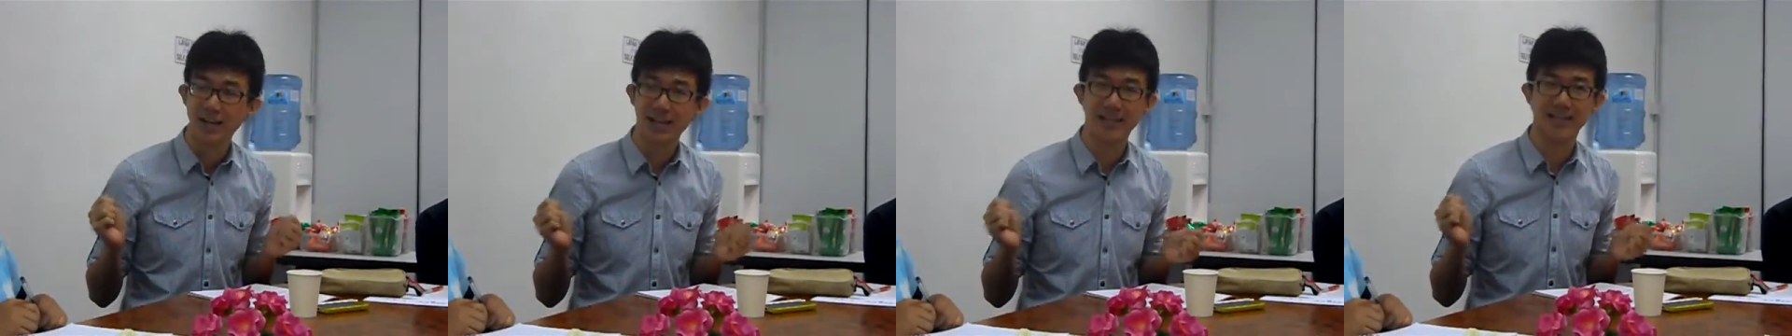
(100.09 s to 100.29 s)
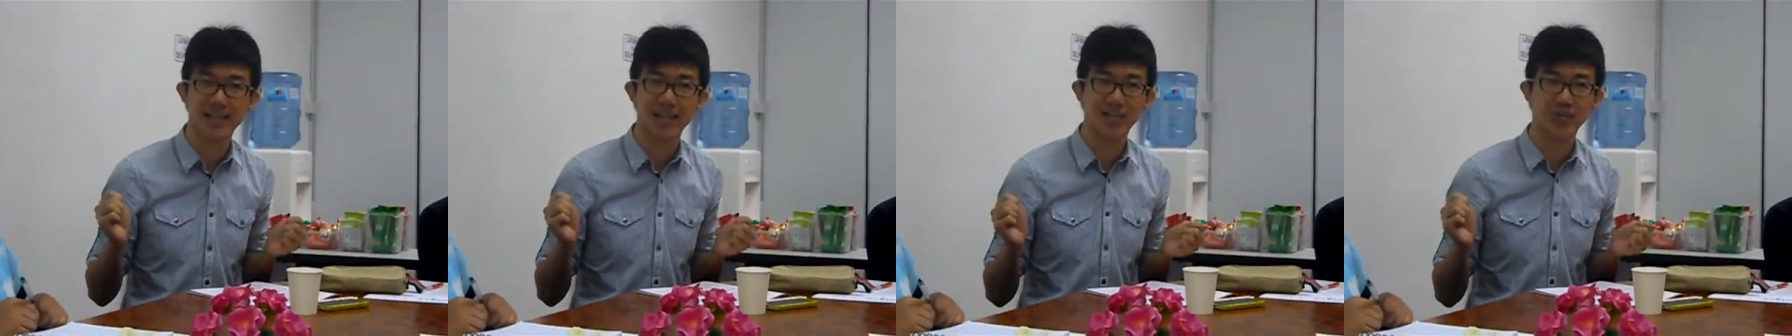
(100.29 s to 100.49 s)

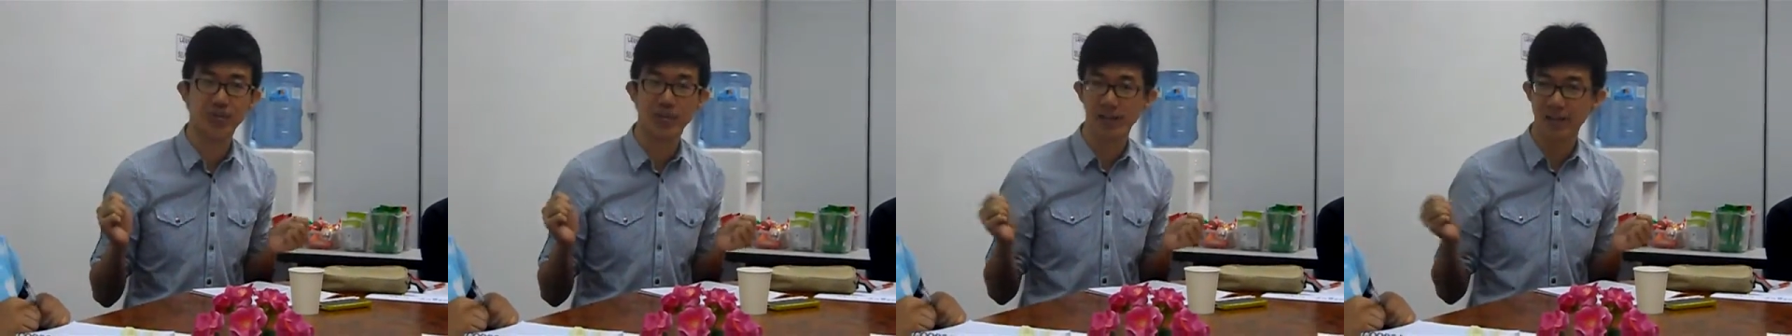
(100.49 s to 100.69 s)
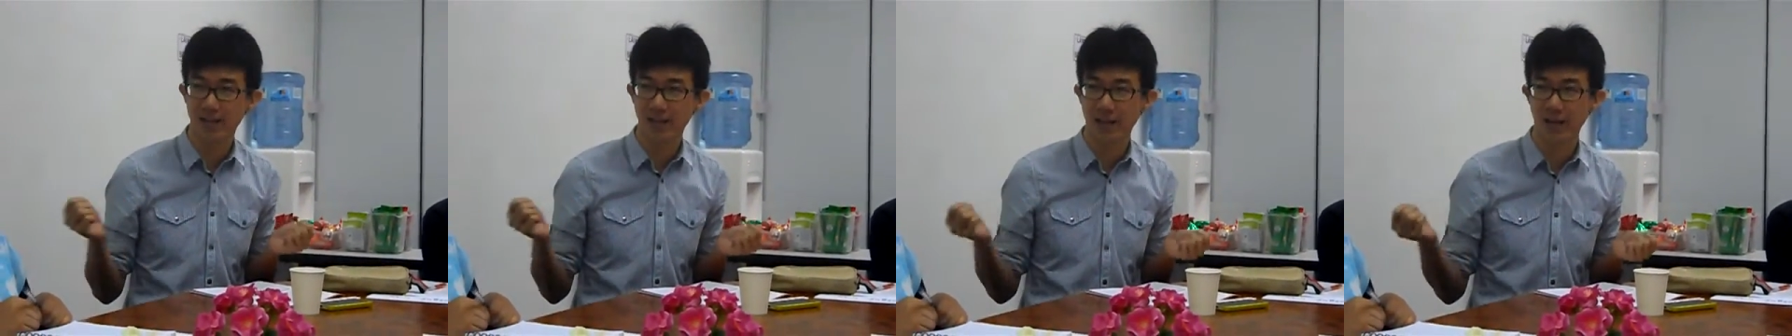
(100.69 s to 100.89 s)
That's
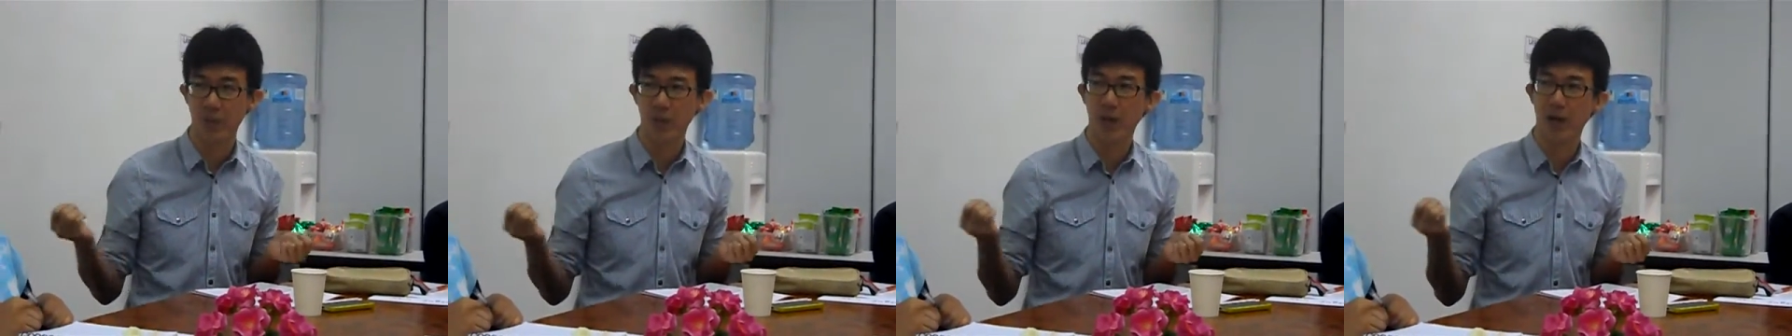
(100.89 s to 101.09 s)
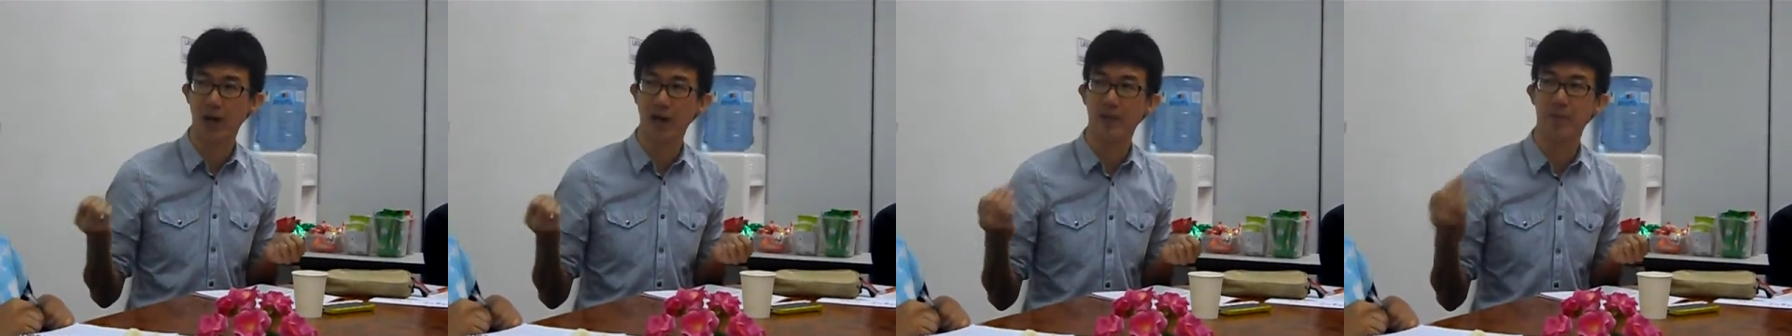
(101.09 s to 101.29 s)
actually
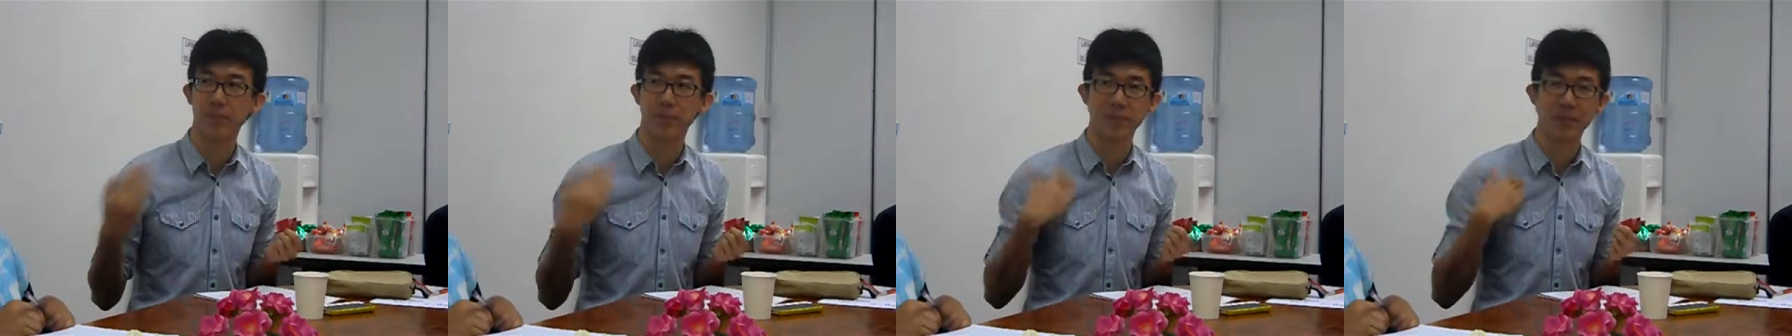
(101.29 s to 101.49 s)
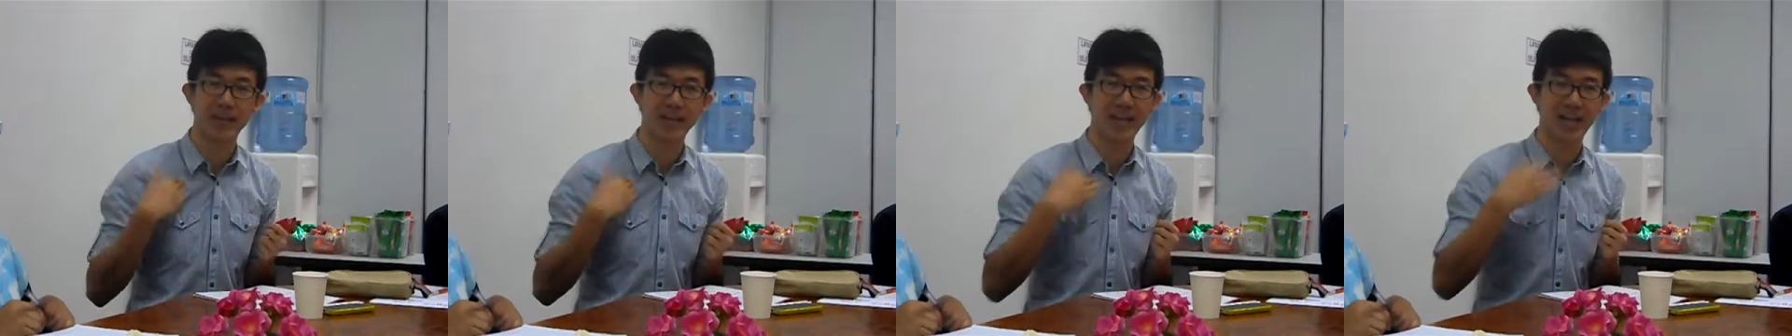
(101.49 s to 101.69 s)
like
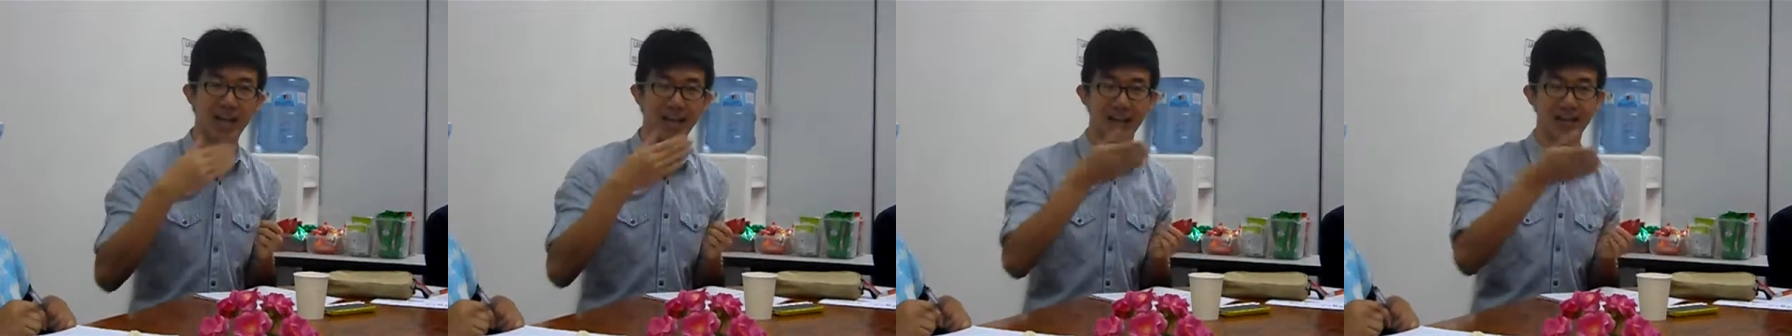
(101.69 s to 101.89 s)
what me